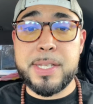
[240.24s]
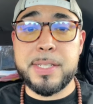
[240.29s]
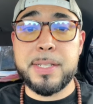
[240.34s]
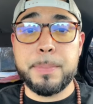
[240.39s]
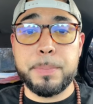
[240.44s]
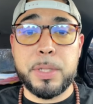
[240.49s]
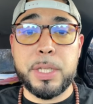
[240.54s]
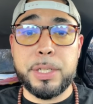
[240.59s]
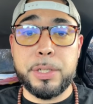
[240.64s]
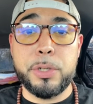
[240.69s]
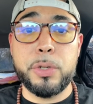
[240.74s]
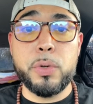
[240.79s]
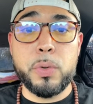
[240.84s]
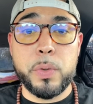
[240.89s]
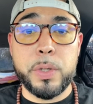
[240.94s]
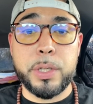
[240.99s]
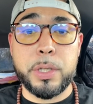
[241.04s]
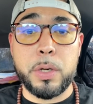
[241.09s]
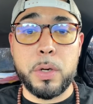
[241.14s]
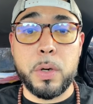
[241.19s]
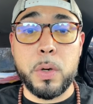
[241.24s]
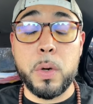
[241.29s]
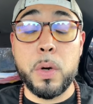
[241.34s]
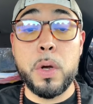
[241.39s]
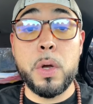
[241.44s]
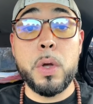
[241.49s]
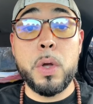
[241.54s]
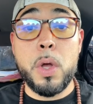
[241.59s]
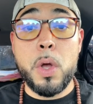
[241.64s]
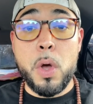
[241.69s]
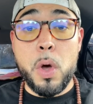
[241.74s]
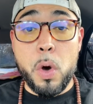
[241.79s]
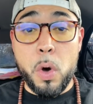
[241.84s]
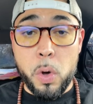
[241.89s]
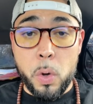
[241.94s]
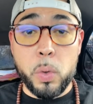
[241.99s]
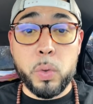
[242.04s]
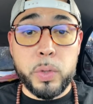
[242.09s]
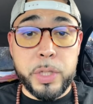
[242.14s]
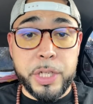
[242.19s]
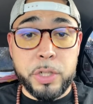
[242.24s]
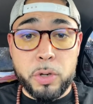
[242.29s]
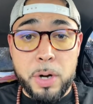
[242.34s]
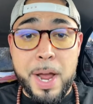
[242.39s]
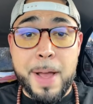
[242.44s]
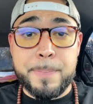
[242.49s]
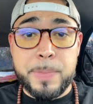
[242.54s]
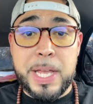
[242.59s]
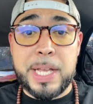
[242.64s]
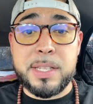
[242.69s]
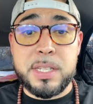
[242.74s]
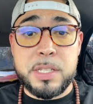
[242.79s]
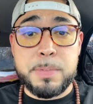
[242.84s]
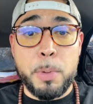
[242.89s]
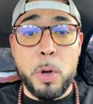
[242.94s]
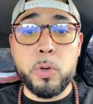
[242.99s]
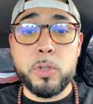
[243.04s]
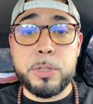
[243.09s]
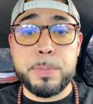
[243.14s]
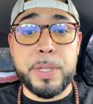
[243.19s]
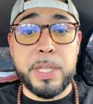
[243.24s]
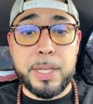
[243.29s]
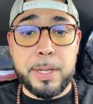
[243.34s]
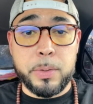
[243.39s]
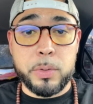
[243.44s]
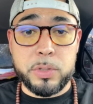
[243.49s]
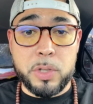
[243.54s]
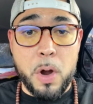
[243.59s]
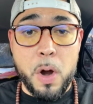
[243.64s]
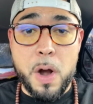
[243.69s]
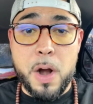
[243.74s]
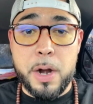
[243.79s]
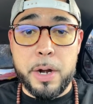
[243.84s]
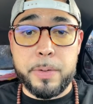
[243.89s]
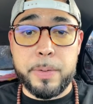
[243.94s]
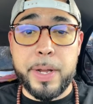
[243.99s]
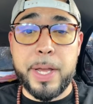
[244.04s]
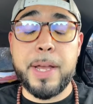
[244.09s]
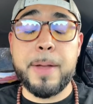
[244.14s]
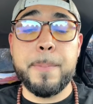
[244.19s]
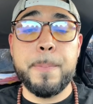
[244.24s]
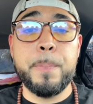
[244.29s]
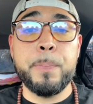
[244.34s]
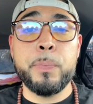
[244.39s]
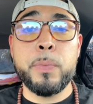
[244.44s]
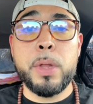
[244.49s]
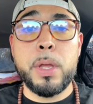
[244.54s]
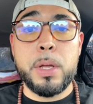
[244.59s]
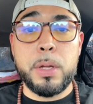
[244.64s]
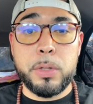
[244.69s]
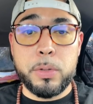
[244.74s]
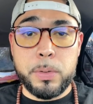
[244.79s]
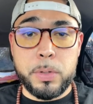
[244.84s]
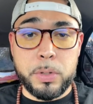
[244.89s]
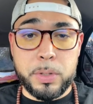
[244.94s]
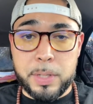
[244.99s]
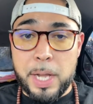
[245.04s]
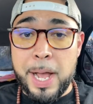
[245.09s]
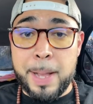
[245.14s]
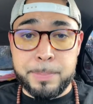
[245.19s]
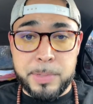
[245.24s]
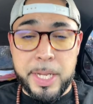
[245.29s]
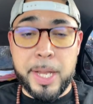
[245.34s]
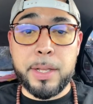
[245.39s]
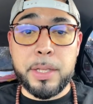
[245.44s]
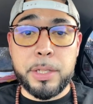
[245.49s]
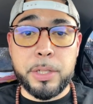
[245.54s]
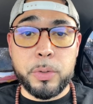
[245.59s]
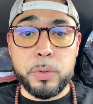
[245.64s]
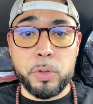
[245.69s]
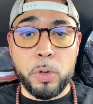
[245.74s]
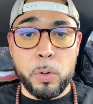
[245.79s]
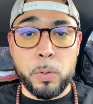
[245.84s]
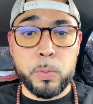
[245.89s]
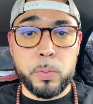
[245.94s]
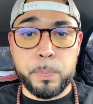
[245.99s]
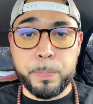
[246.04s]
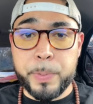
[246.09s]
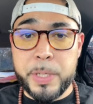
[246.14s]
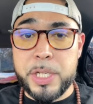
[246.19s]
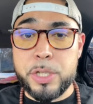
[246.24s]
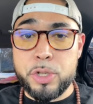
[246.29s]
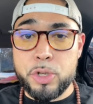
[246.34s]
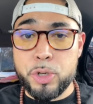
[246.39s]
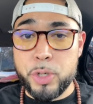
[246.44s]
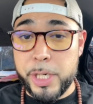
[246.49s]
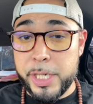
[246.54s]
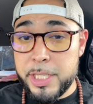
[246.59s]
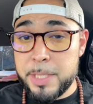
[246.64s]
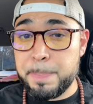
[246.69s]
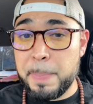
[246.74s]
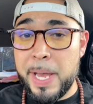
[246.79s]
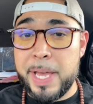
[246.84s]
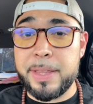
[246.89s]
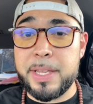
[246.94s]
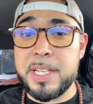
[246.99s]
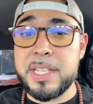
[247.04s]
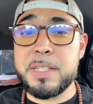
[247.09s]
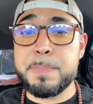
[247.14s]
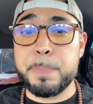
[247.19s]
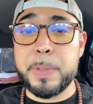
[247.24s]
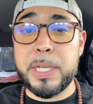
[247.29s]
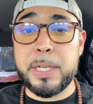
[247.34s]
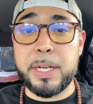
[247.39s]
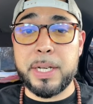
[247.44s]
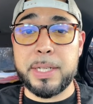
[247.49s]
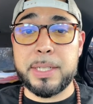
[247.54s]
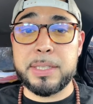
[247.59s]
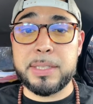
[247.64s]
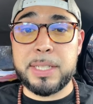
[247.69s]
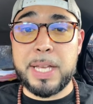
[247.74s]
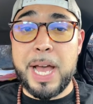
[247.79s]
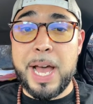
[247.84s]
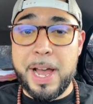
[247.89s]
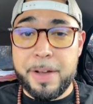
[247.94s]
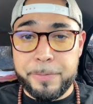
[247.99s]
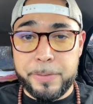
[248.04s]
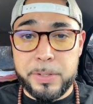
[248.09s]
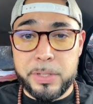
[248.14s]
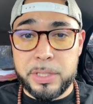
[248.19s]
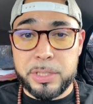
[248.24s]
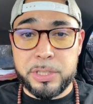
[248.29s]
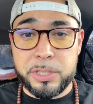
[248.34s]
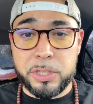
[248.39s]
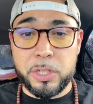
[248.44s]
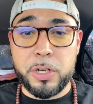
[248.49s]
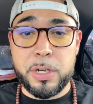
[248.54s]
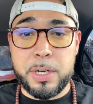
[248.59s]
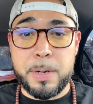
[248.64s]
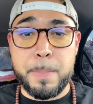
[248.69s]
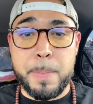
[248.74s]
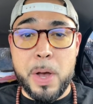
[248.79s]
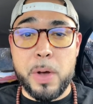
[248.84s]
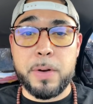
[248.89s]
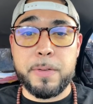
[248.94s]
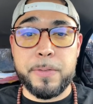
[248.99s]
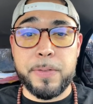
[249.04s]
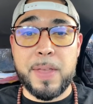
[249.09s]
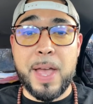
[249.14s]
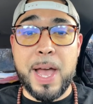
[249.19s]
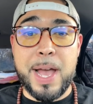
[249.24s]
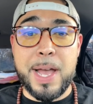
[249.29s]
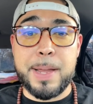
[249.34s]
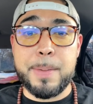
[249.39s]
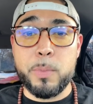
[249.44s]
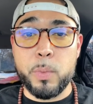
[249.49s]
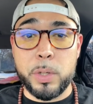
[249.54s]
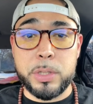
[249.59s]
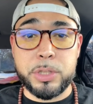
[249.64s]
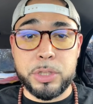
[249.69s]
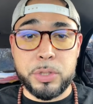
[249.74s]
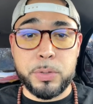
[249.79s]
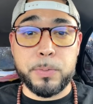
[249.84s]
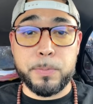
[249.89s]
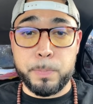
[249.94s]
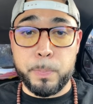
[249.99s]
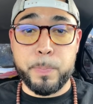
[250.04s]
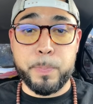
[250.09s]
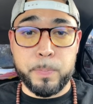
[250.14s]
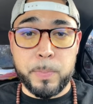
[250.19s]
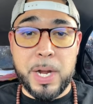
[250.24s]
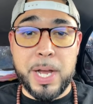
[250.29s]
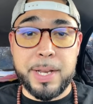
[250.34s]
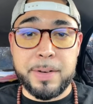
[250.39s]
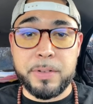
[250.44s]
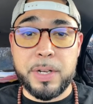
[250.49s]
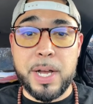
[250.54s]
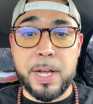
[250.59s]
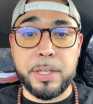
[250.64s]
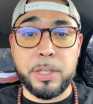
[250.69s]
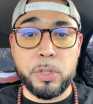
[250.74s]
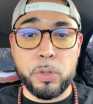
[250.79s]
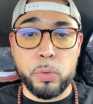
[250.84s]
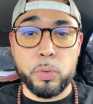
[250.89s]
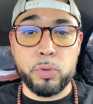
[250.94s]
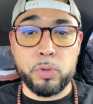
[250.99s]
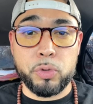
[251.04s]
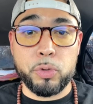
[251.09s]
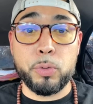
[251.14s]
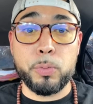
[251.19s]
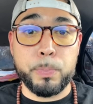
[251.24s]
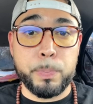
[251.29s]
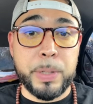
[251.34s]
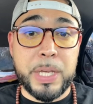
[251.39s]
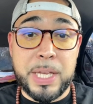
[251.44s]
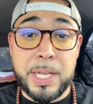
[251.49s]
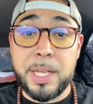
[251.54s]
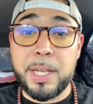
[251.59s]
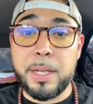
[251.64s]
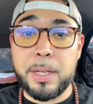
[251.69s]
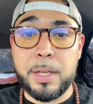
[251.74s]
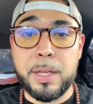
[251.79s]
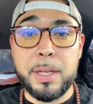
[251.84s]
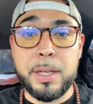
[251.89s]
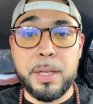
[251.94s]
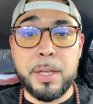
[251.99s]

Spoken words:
something new and go, holy crap, that smoked me. That was hard, right? I'm telling you, don't be tricked by this, because after a certain amount of time, once you've kind of gotten used to being